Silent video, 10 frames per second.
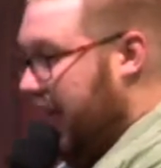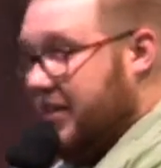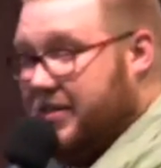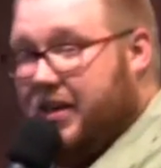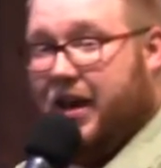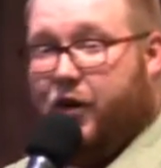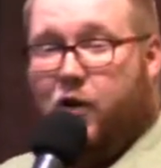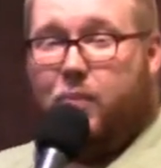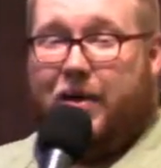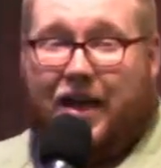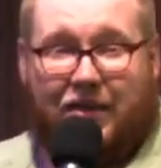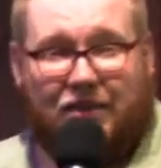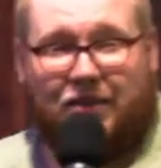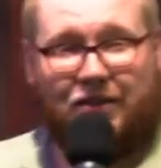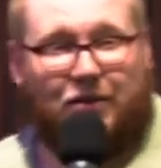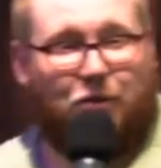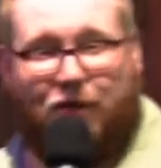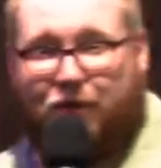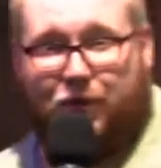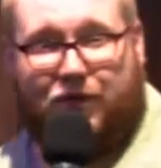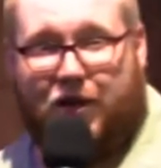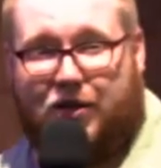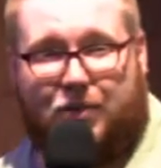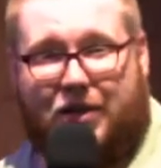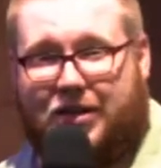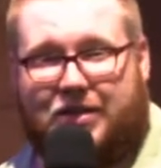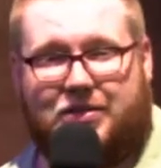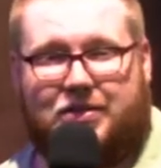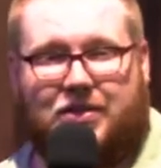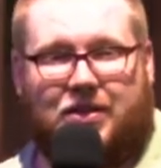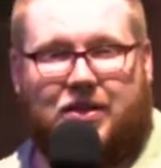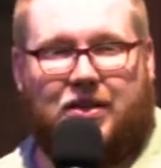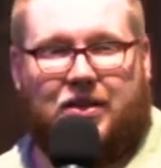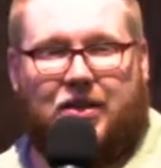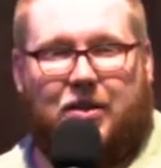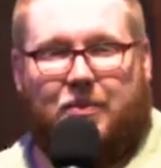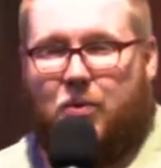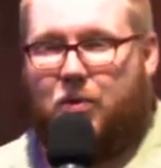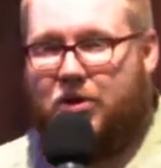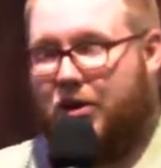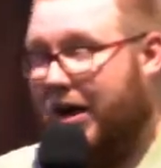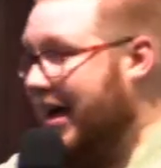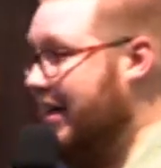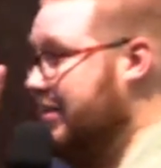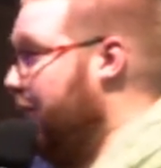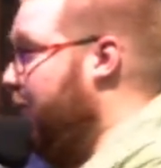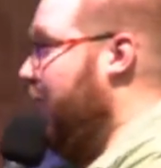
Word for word: It is a narrow path. We've, we've talked about this. But when your eyes are